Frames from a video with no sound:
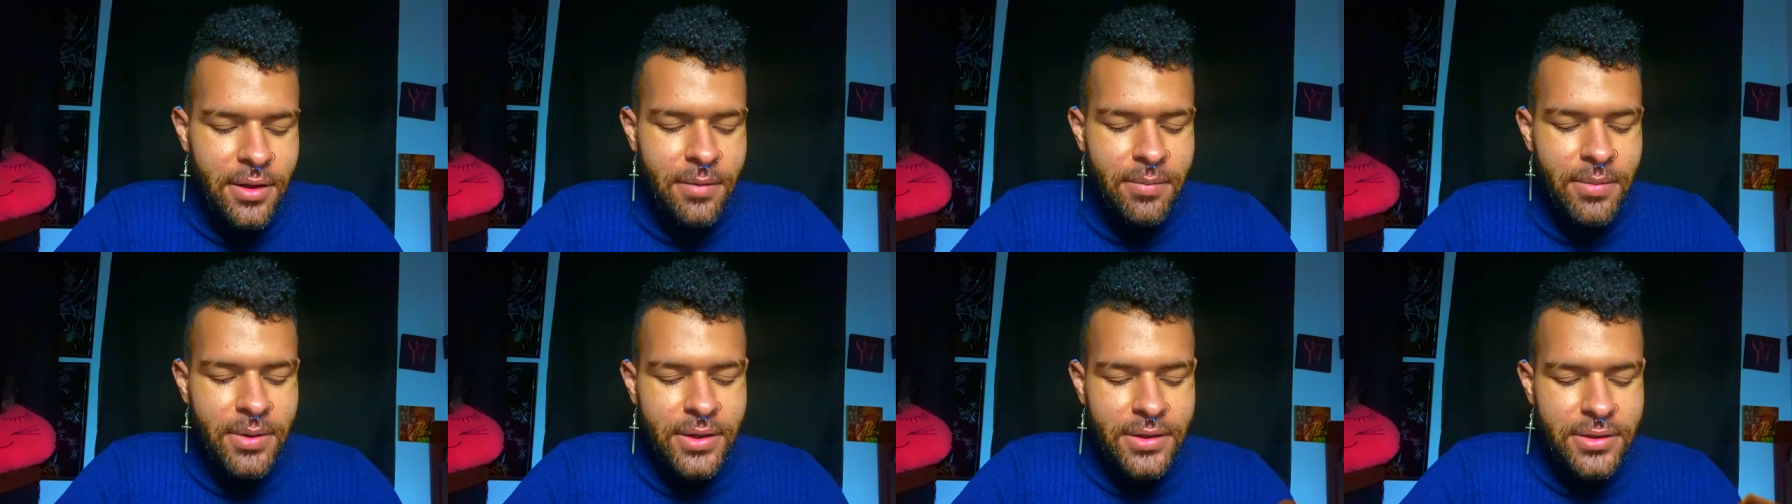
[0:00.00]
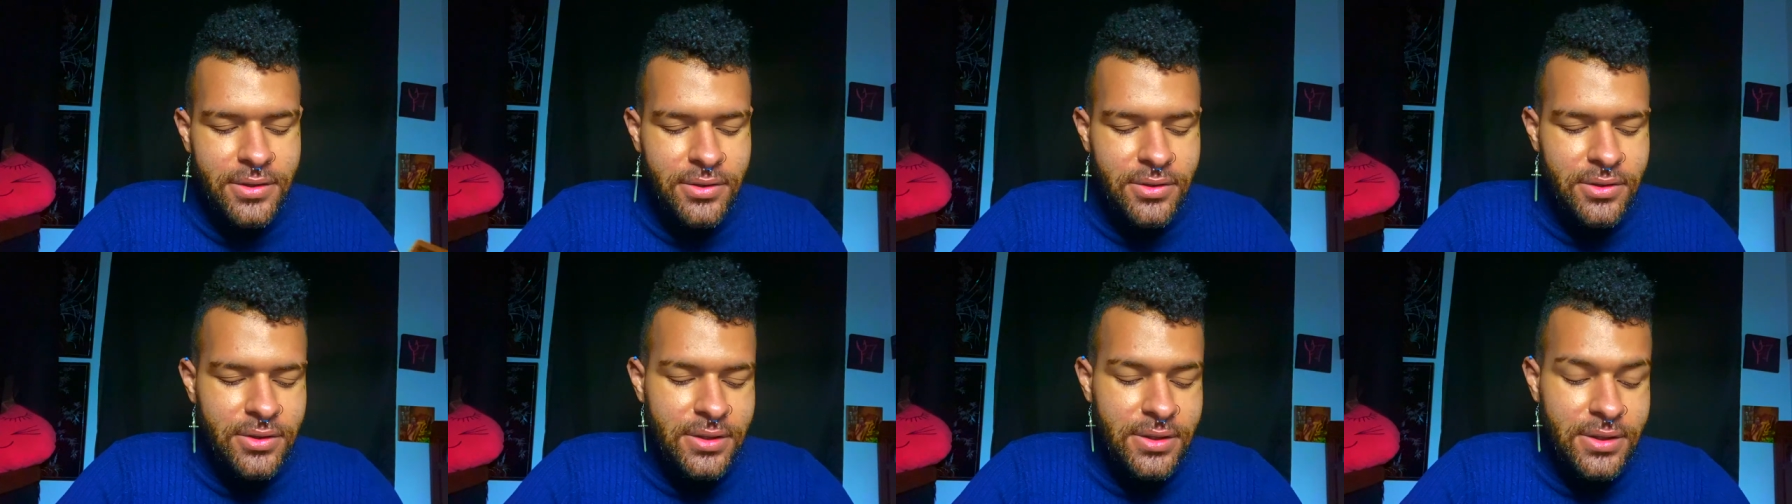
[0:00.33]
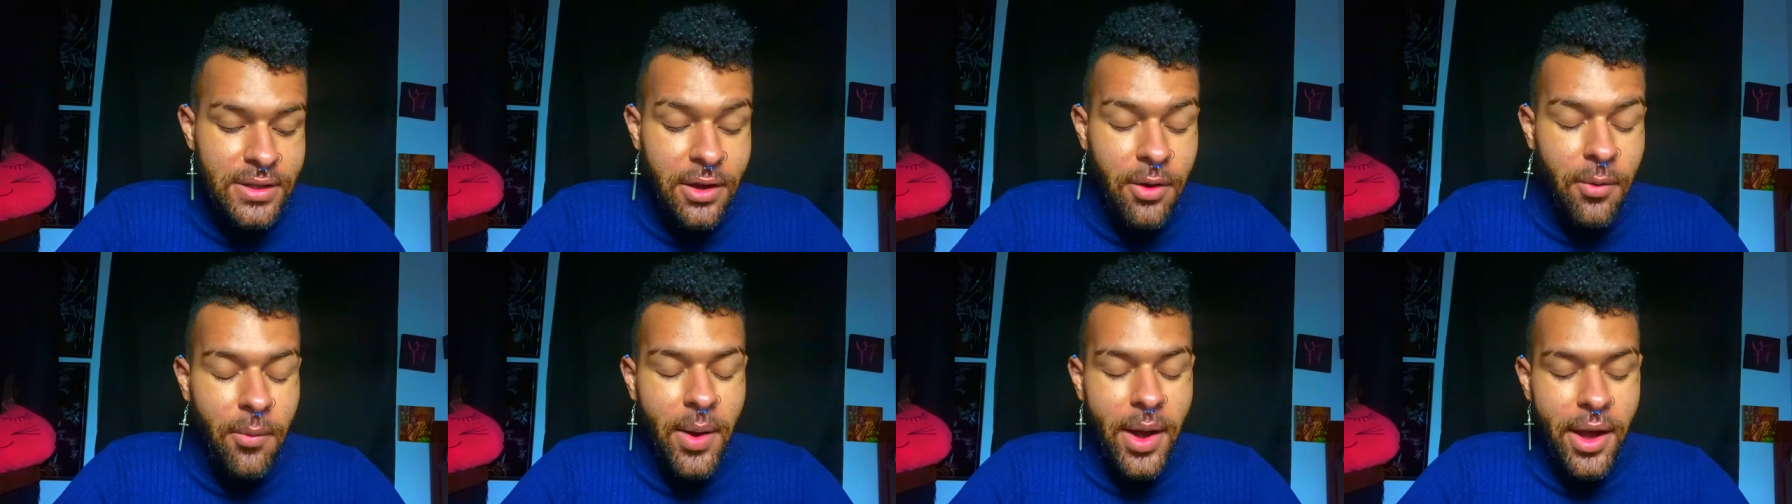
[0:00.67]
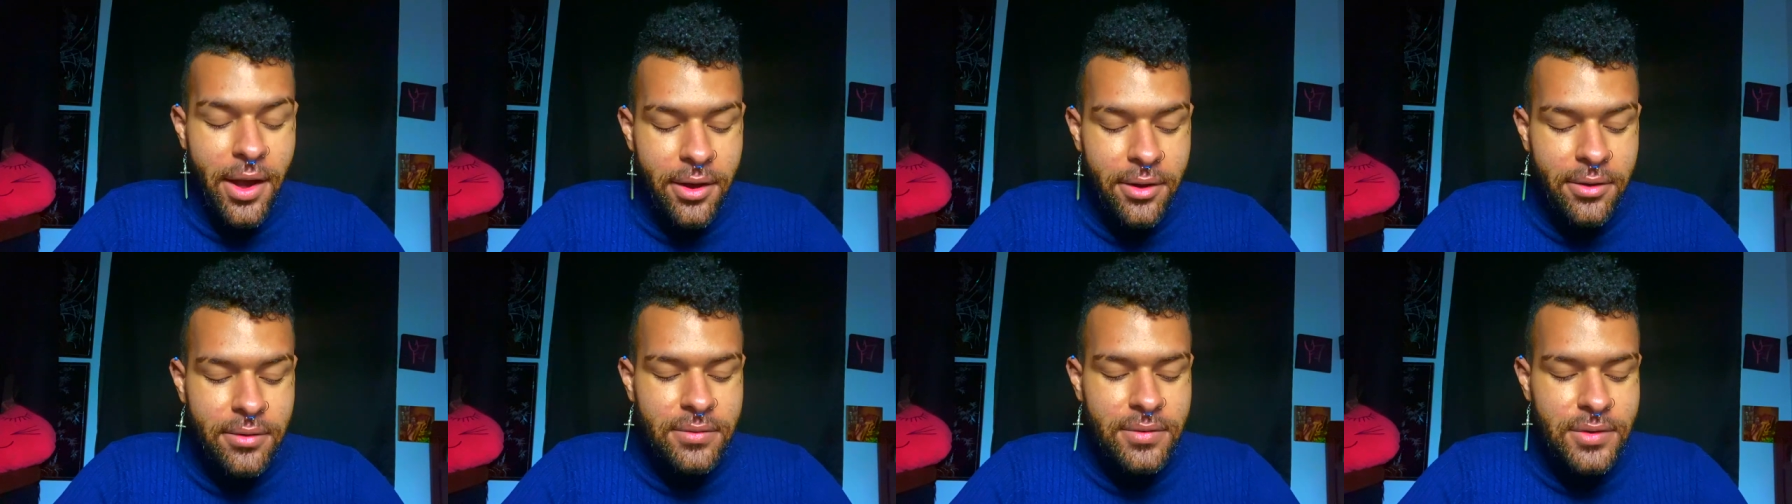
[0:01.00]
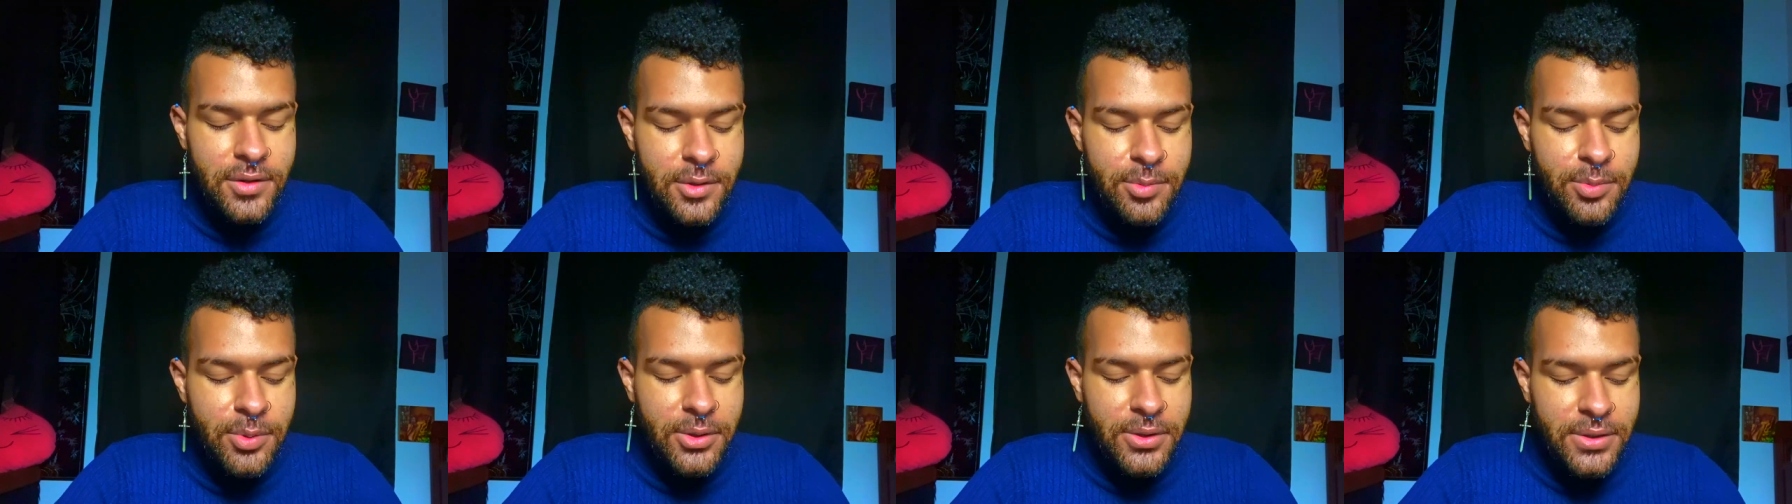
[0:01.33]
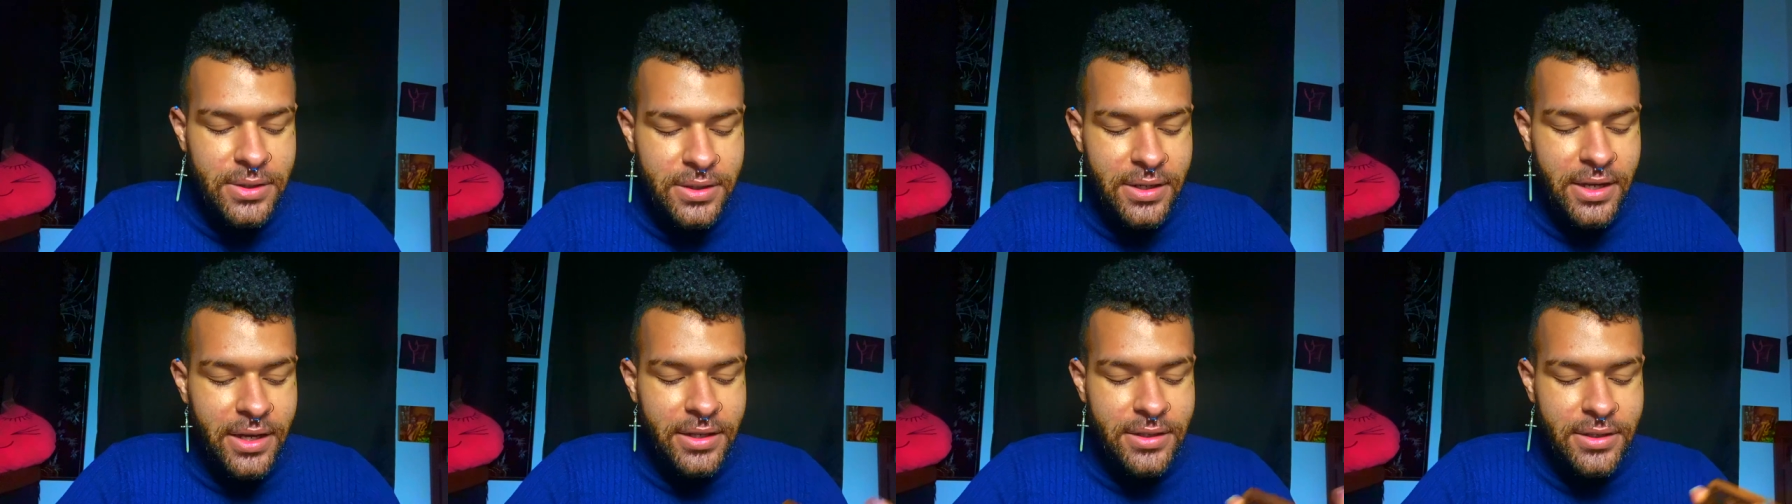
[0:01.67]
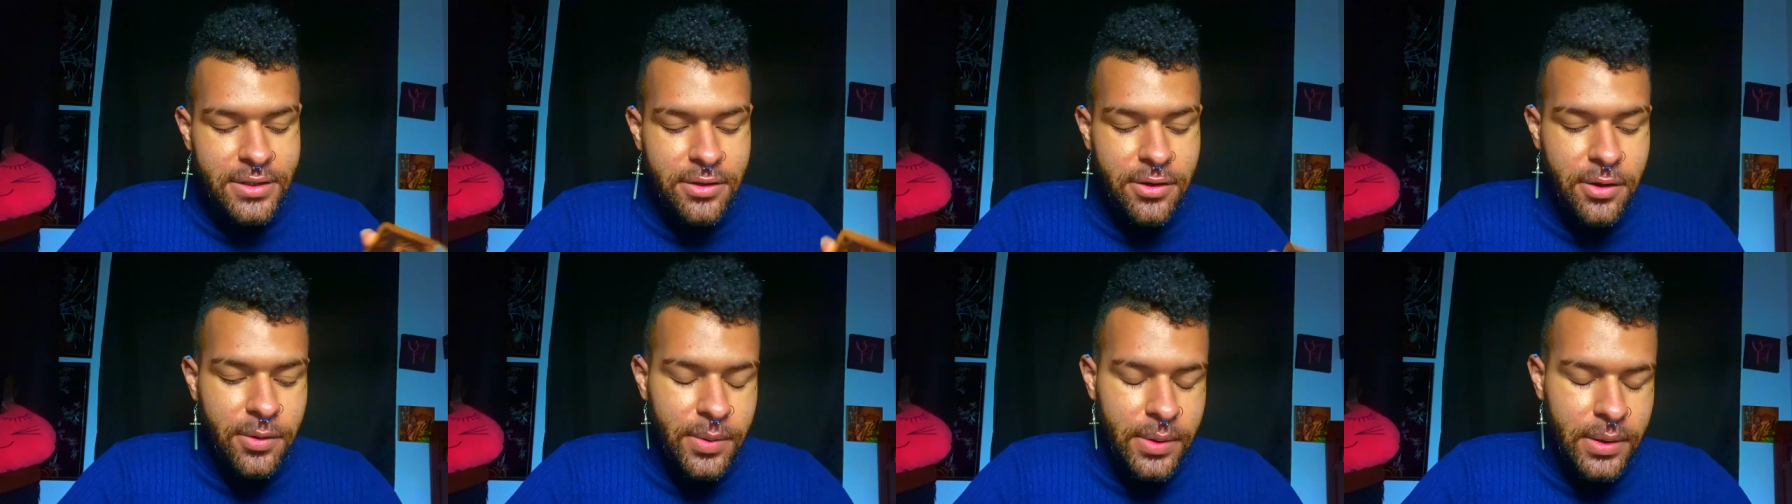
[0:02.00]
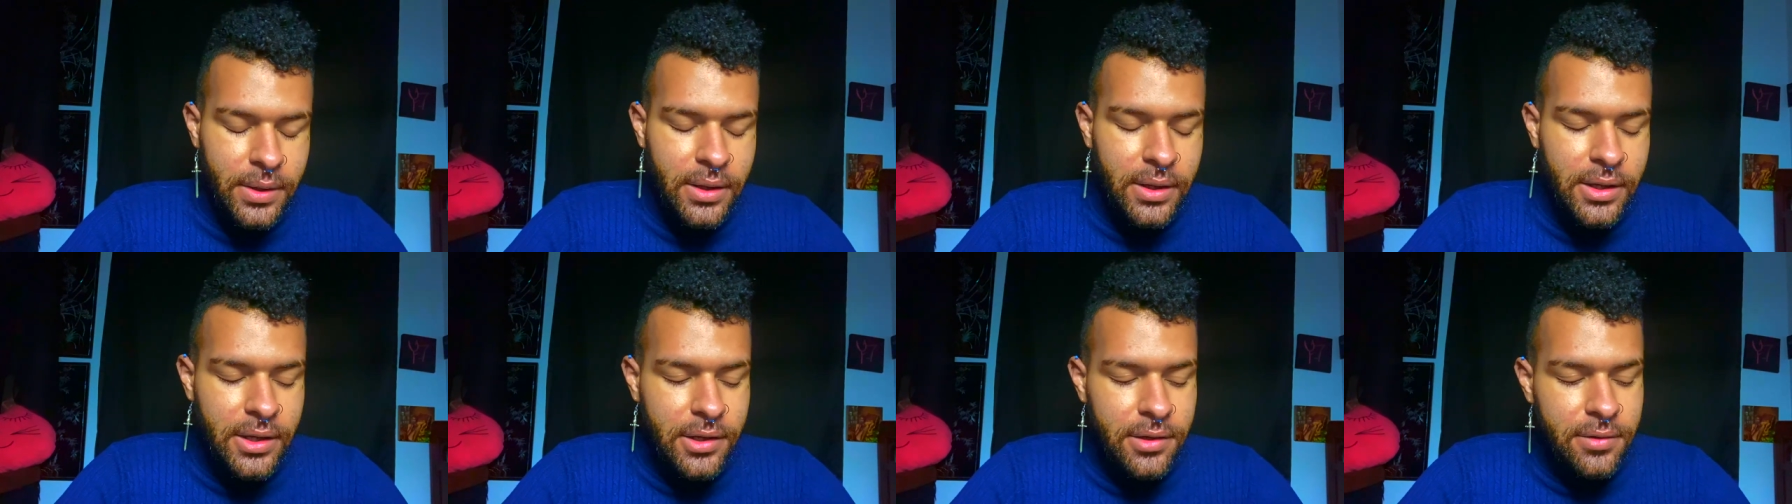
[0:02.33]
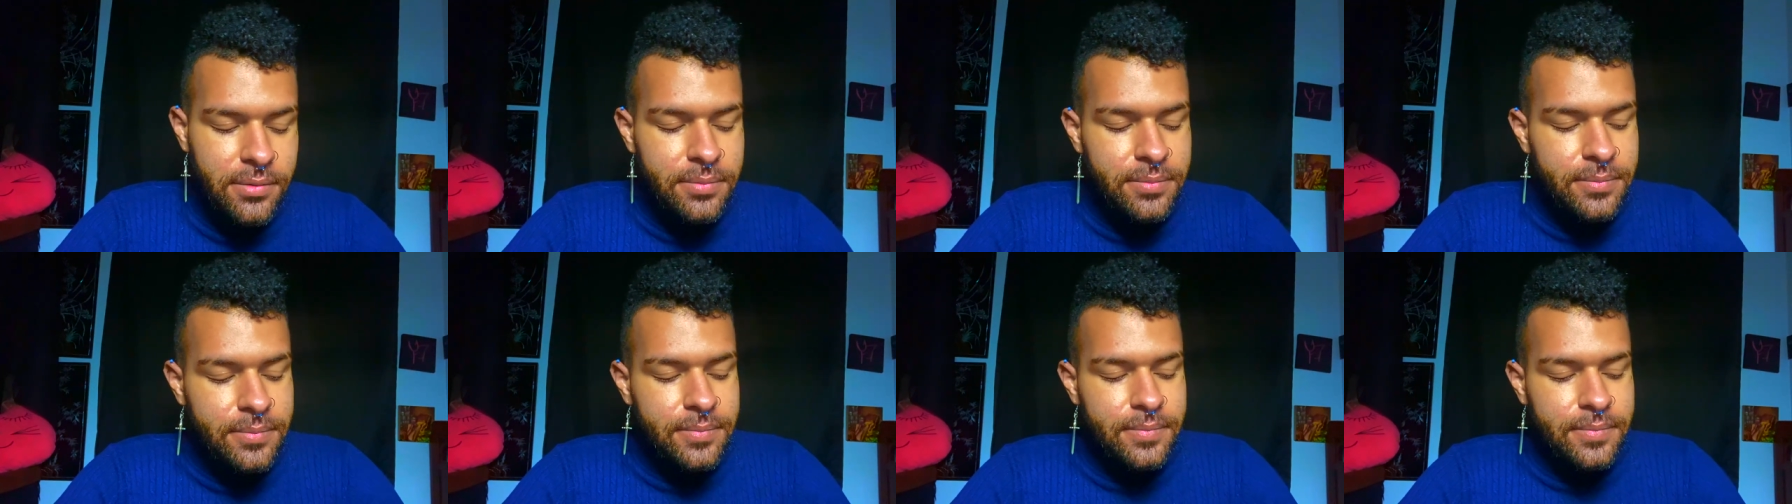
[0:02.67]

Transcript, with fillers: because they're just like, wow, this person has it going on.